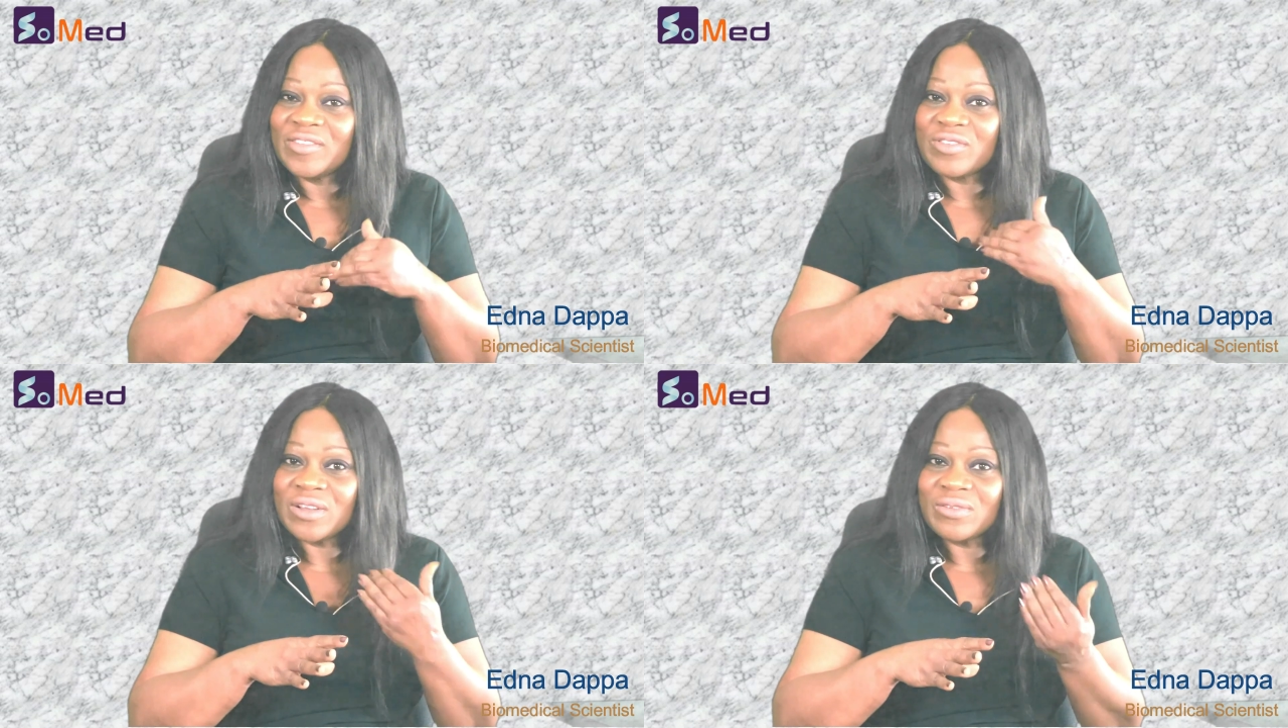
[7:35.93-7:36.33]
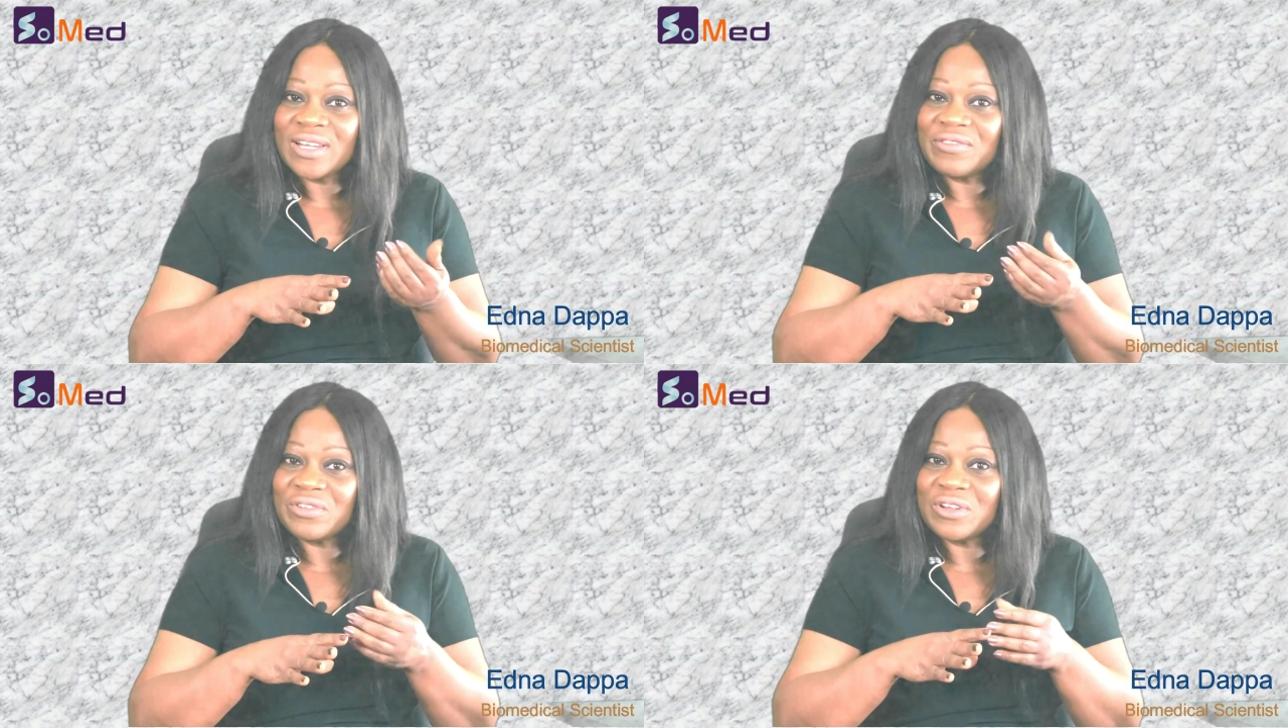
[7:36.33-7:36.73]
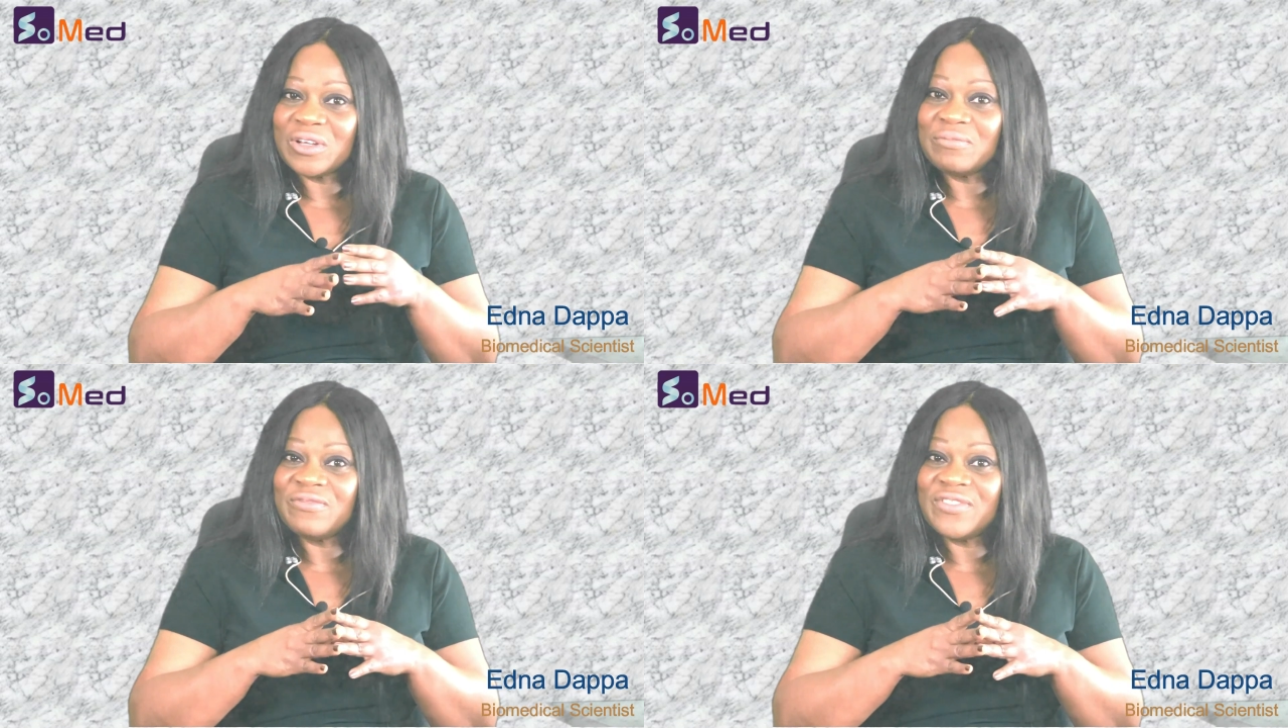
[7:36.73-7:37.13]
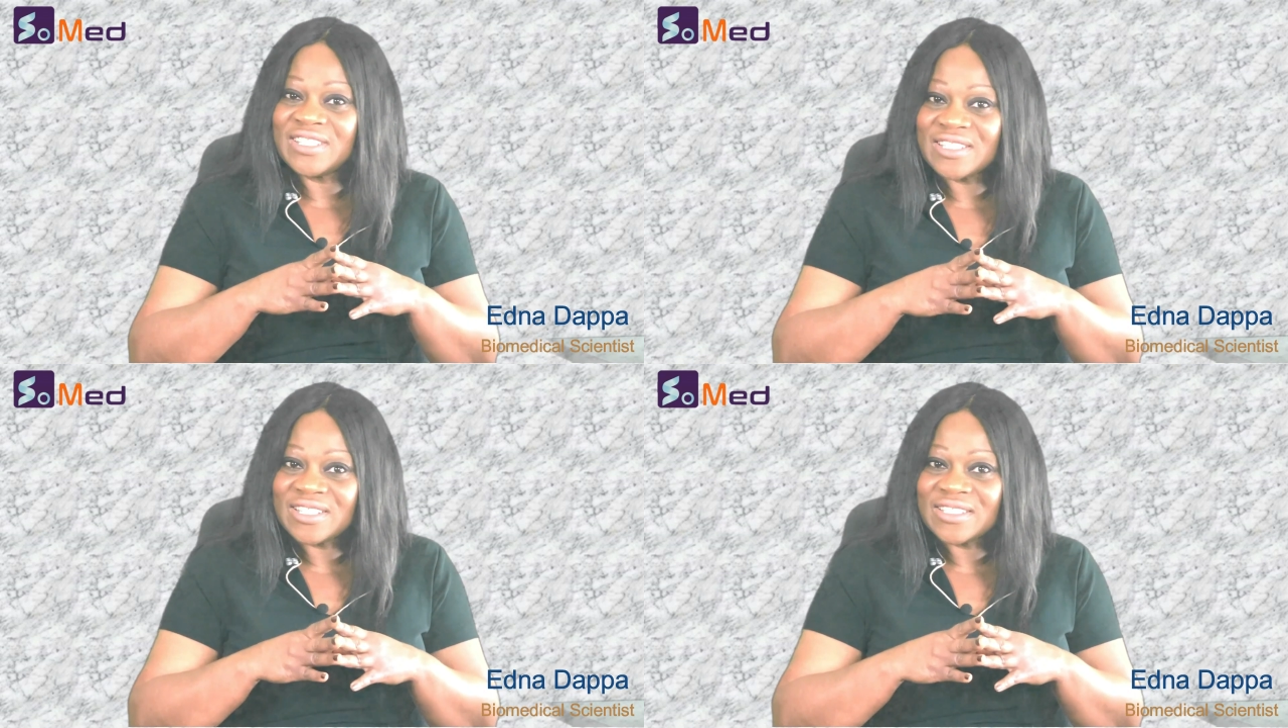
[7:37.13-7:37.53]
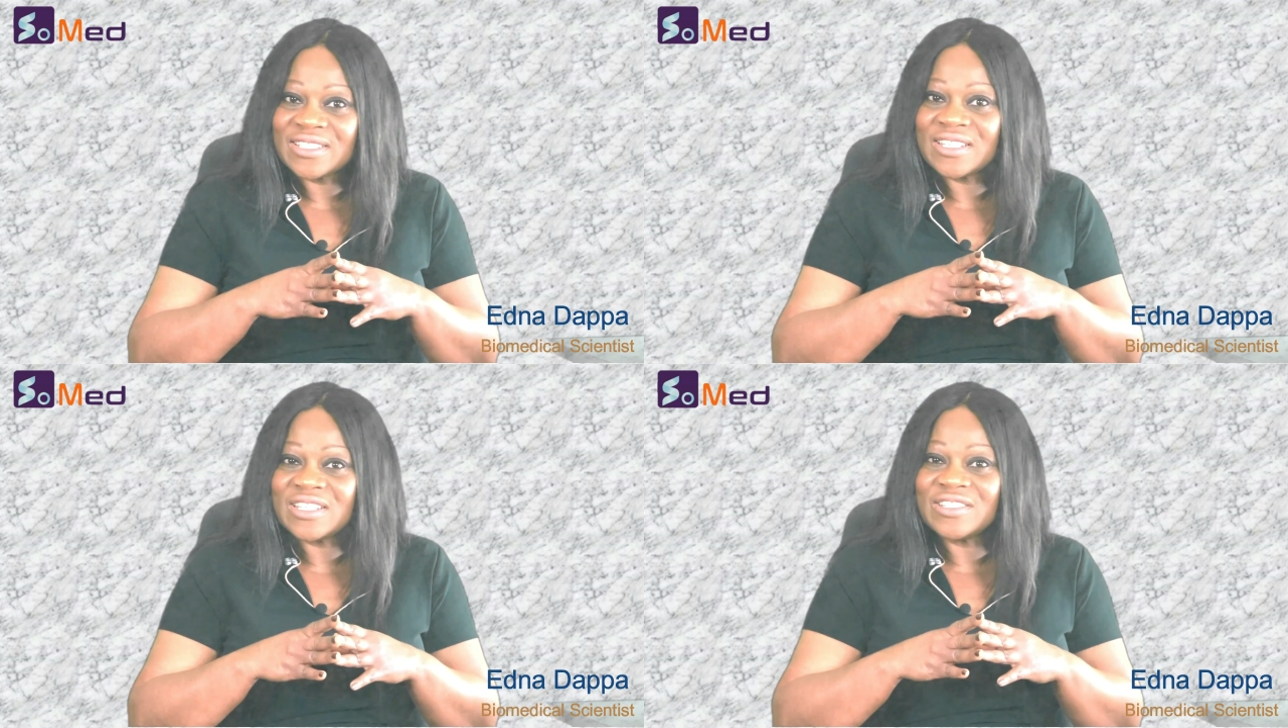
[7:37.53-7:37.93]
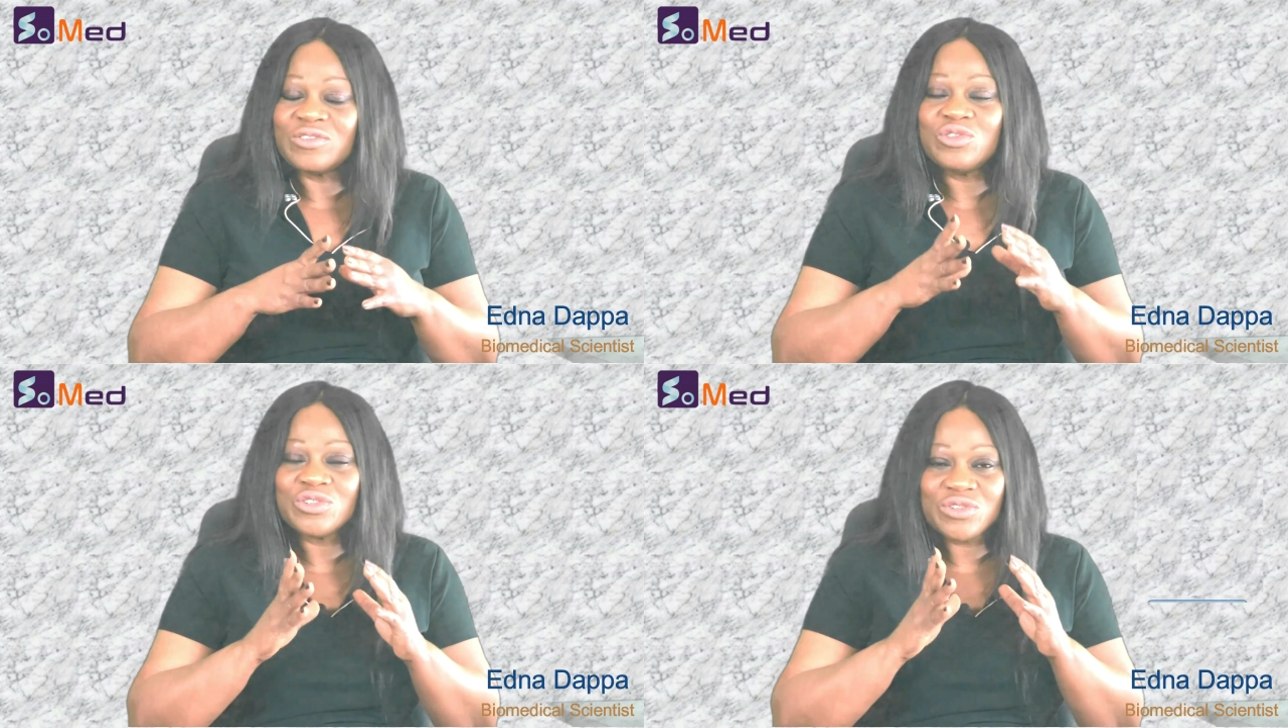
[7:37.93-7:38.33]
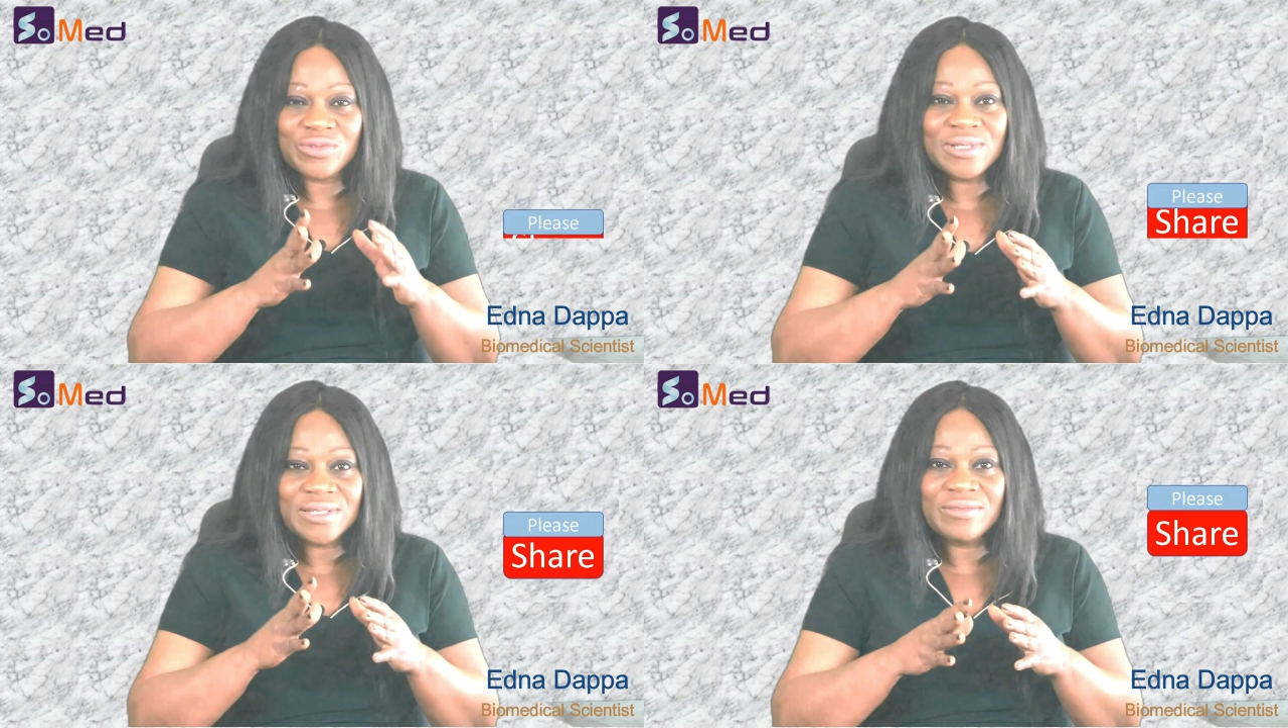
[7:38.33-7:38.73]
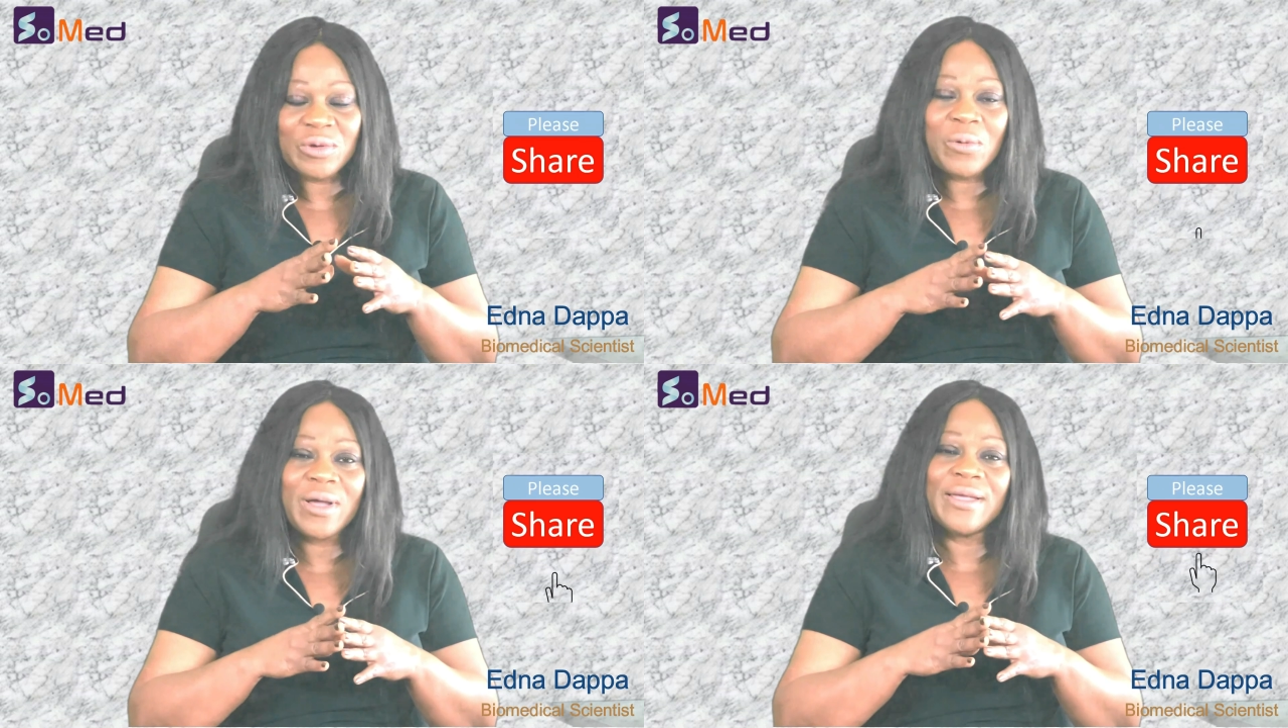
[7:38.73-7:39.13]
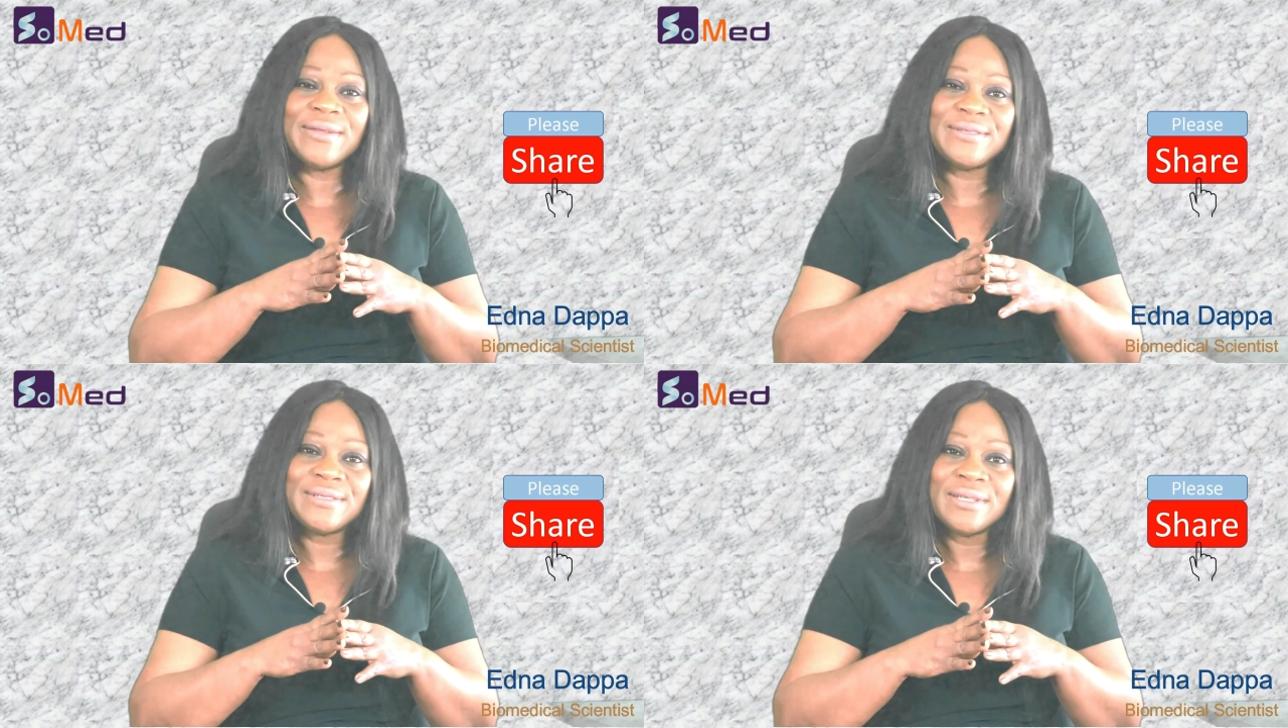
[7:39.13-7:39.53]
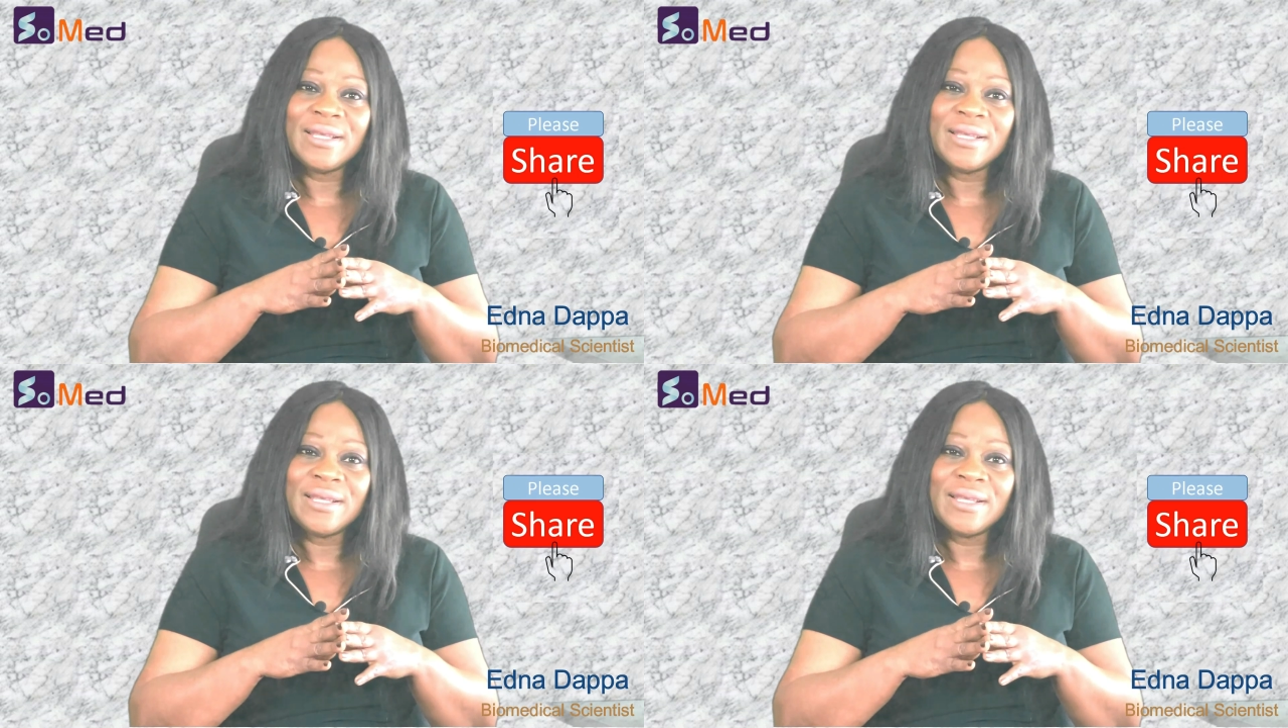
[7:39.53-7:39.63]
A regular follow-up visit is usually required,